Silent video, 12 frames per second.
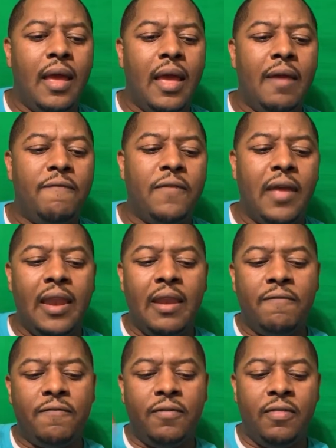if
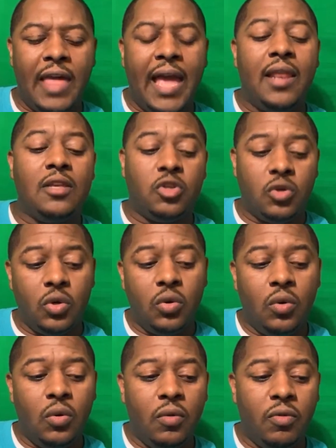that is
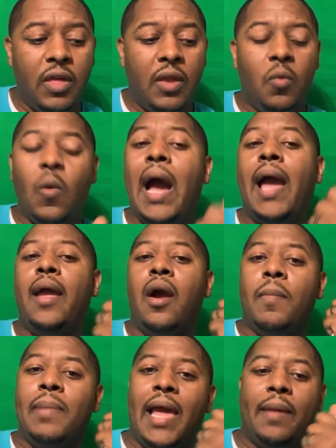true, then why
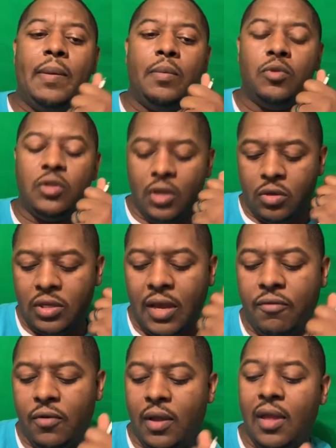are black people still
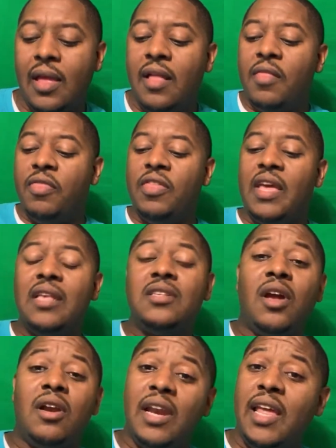suffering? These
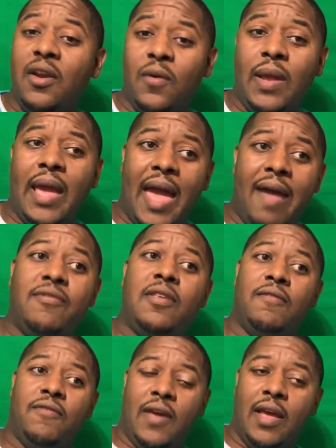are lingering
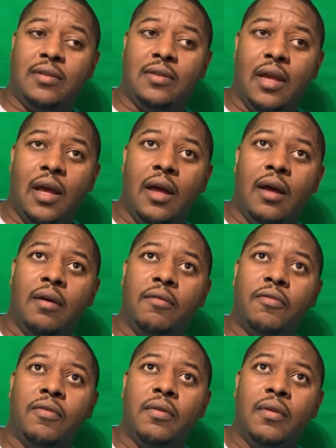after effects
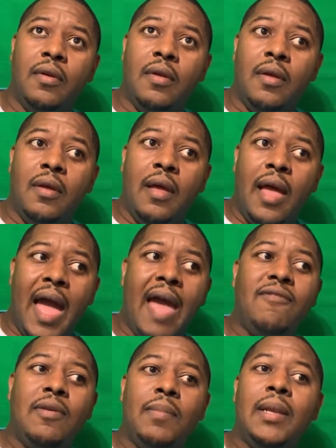of
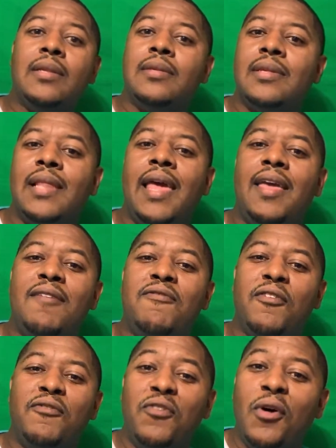having been enslaved
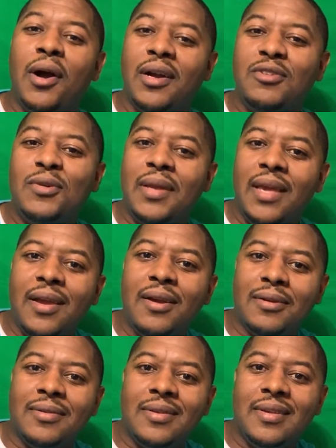for 400
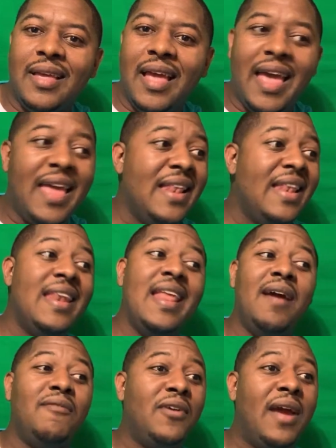years and
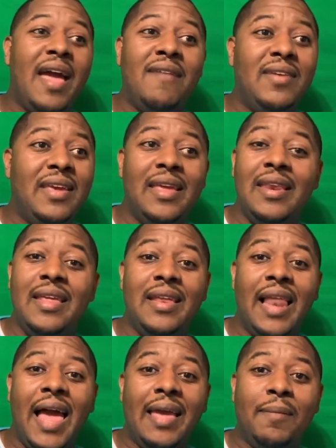never having any
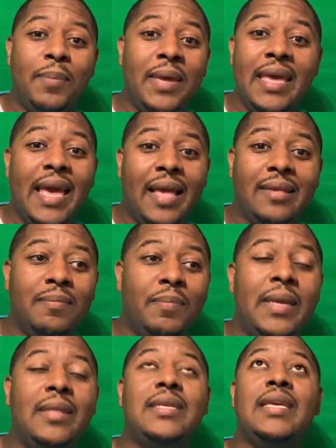like
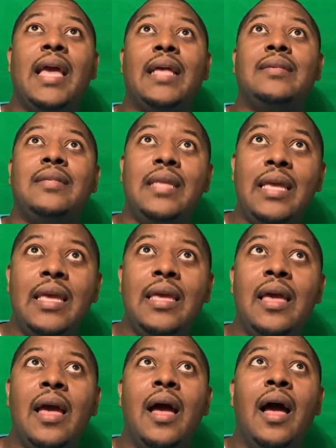PTSD,